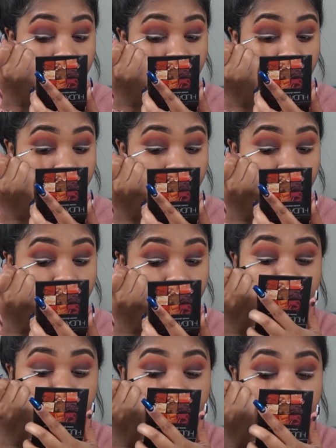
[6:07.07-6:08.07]

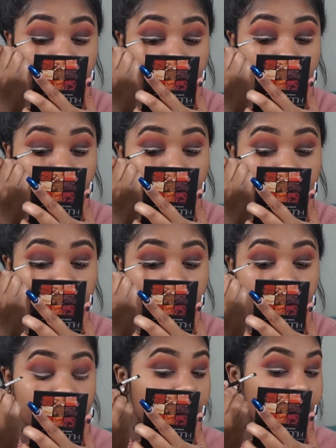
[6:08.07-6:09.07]

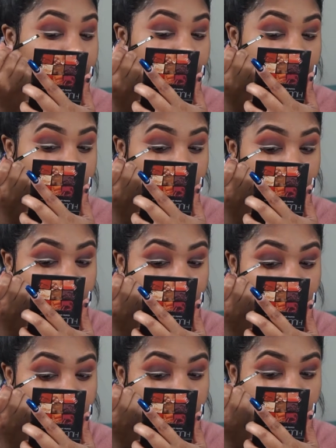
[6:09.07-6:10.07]

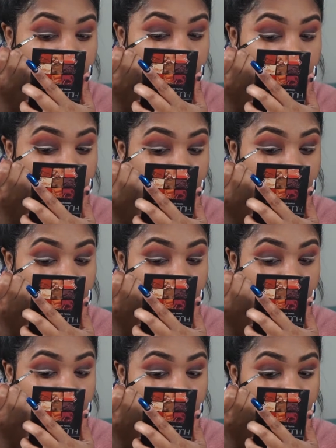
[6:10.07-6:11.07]

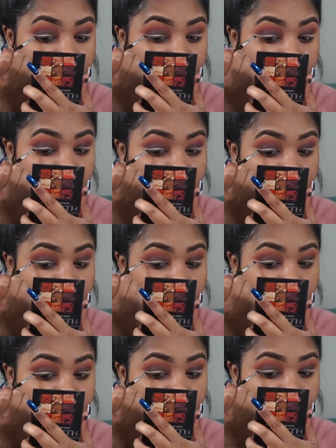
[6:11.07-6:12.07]

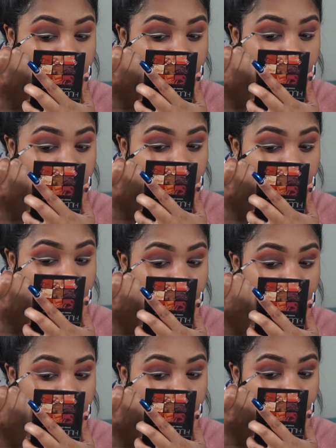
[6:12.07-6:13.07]

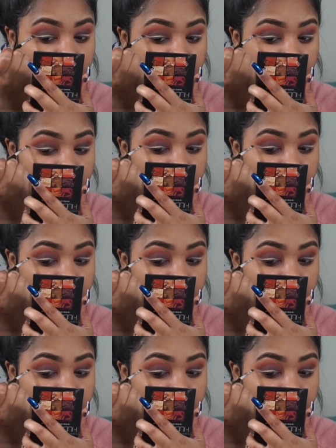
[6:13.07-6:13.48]
(silence)